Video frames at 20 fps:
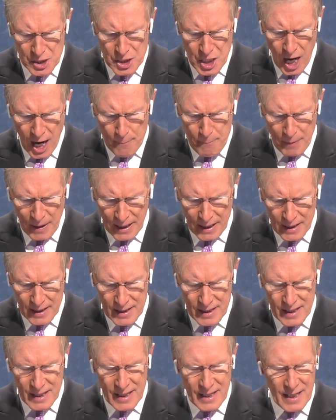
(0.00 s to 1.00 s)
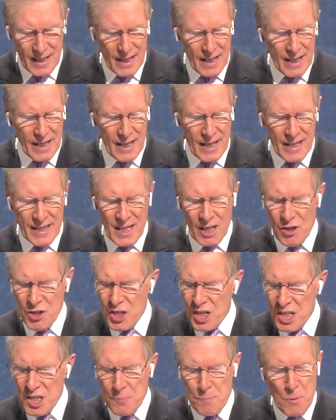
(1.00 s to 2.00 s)
the topic. They're
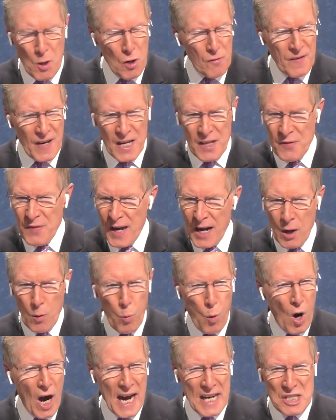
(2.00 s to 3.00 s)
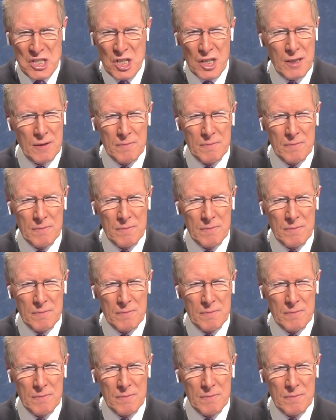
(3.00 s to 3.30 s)
just moving their what?